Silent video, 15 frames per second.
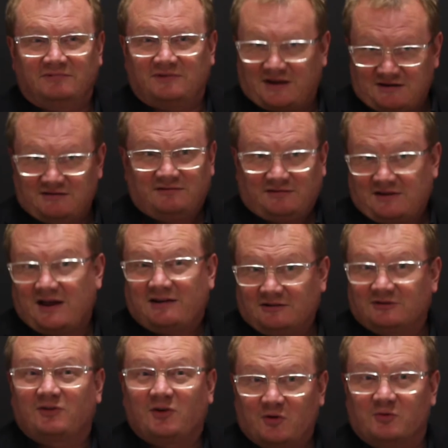then
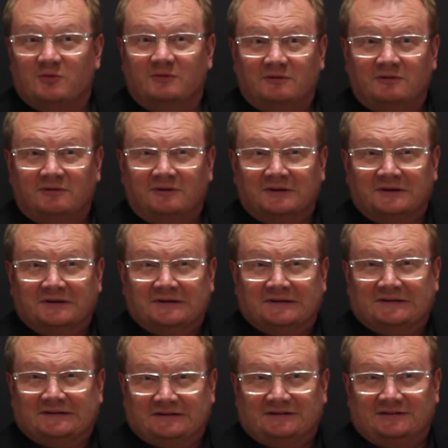that'll do.
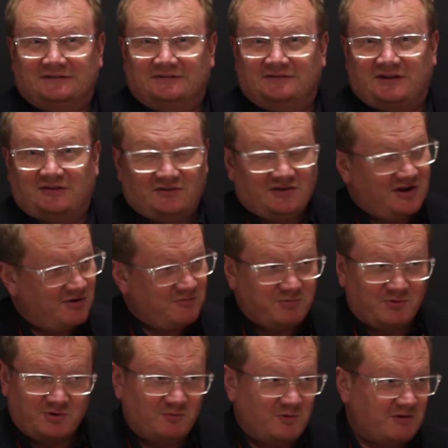There's no
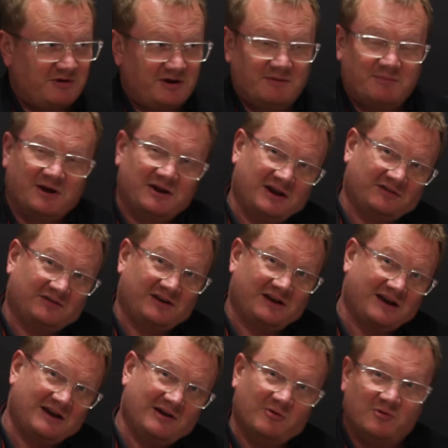point worrying about
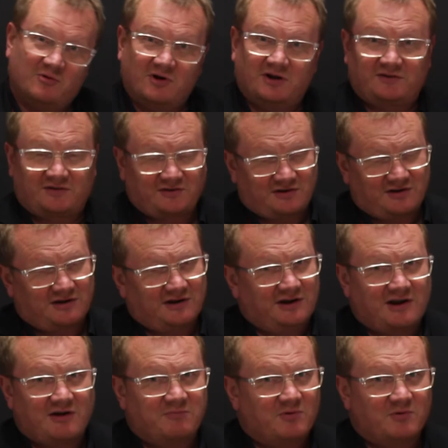yesterday, or it's
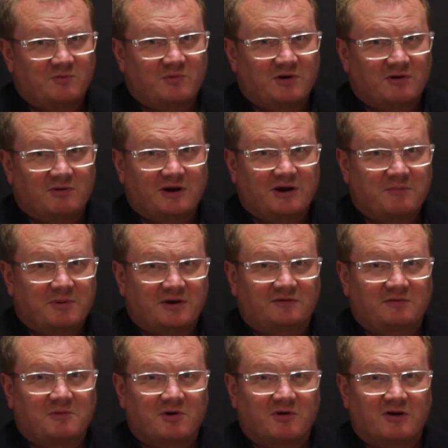certainly no point worrying
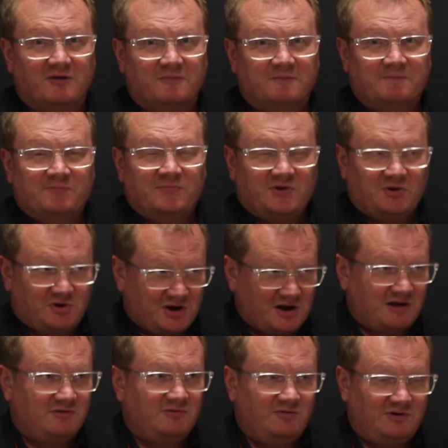about tomorrow. You can
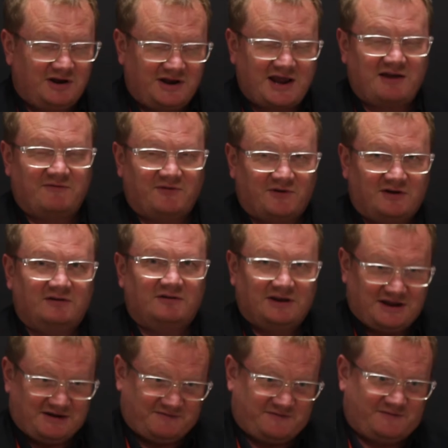only ever
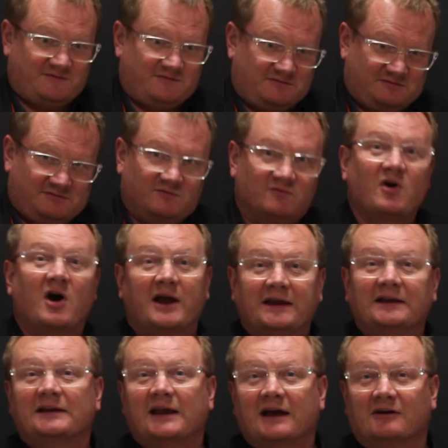live
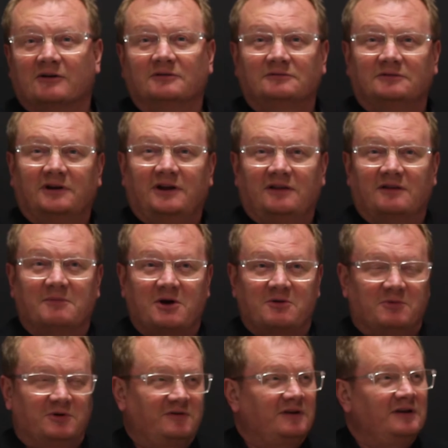right now, in the
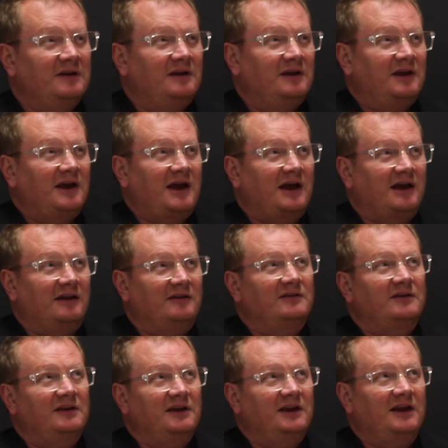moment. And
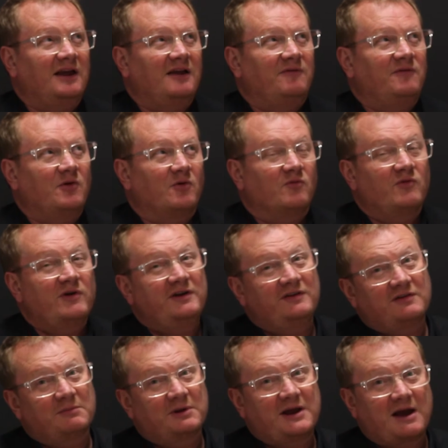if you're
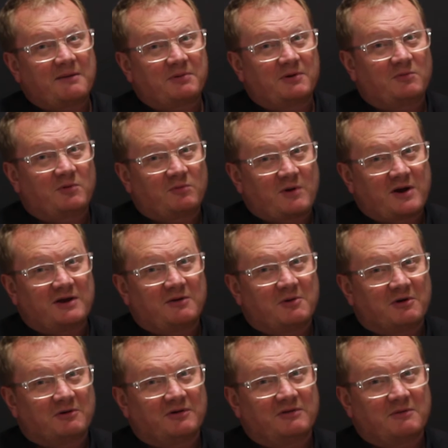reasonably happy with where you
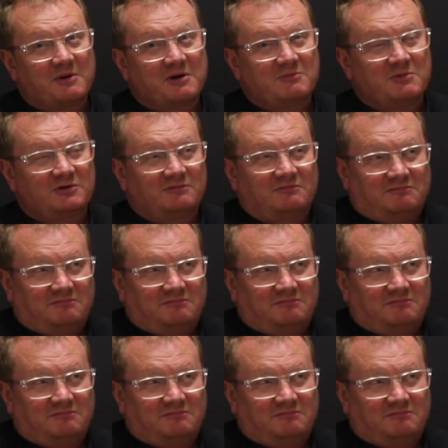are in the moment,